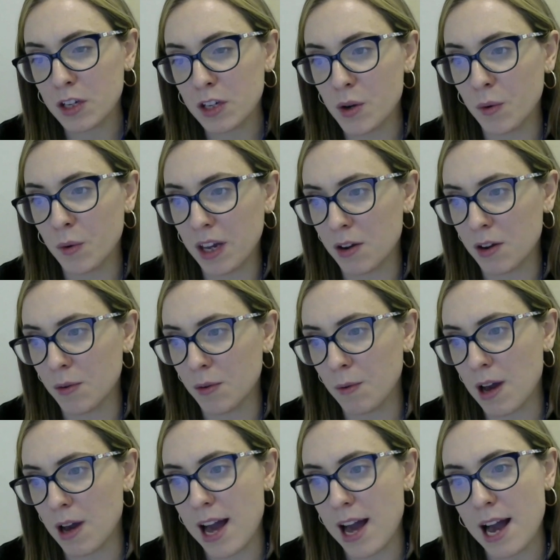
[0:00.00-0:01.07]
So, we
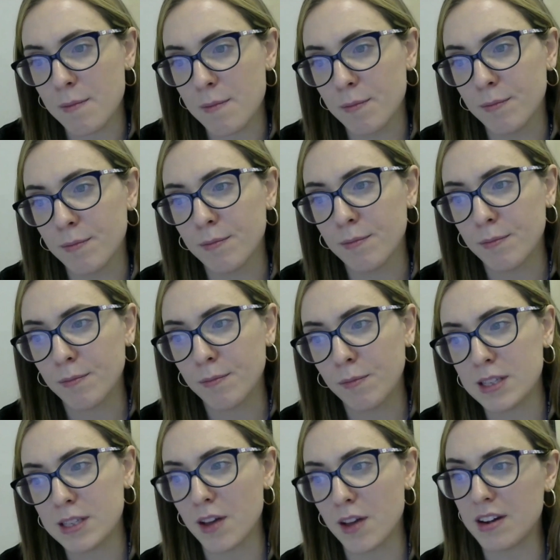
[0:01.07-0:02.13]

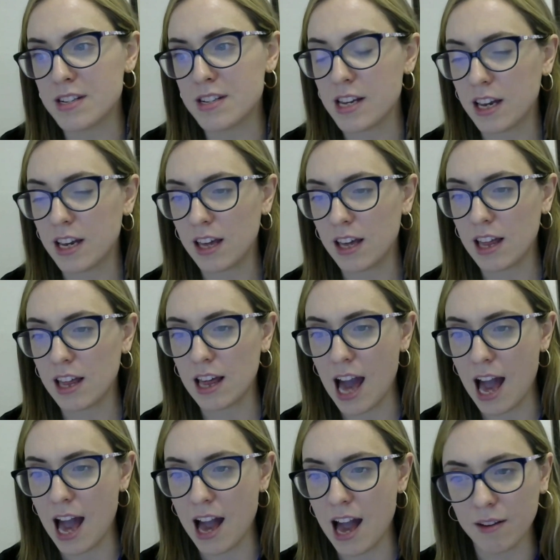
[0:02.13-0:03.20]
saw that
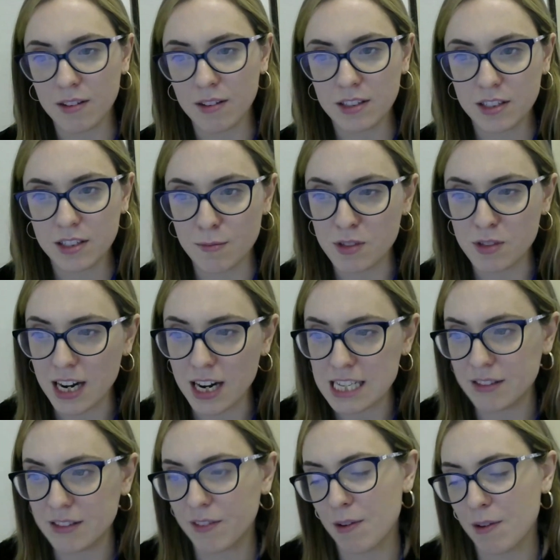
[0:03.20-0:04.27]
some
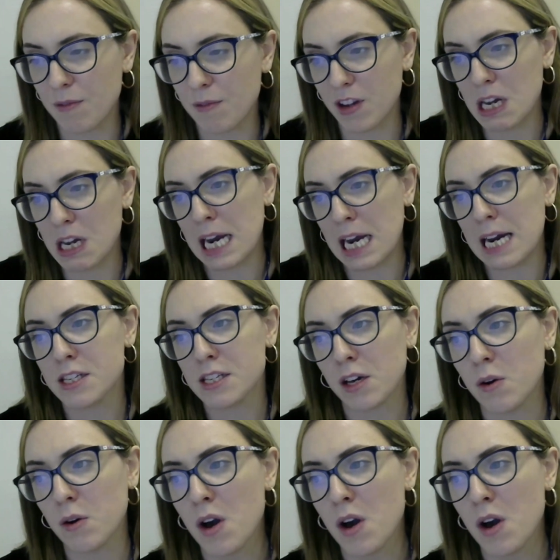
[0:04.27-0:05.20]
studies from a few years